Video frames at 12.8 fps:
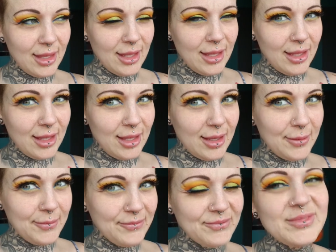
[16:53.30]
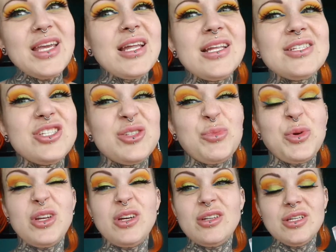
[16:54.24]
Yeah, let's just
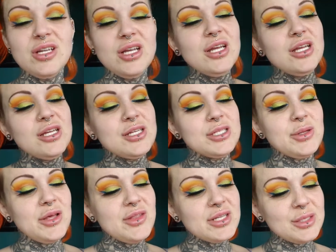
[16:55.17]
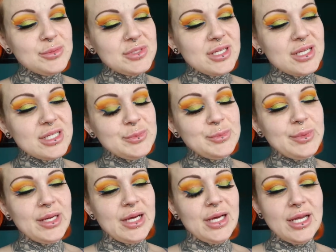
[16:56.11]
put it on. So now this lipstick is
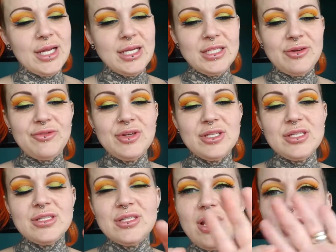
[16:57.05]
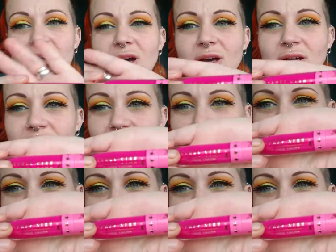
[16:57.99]
by Jeffree Star,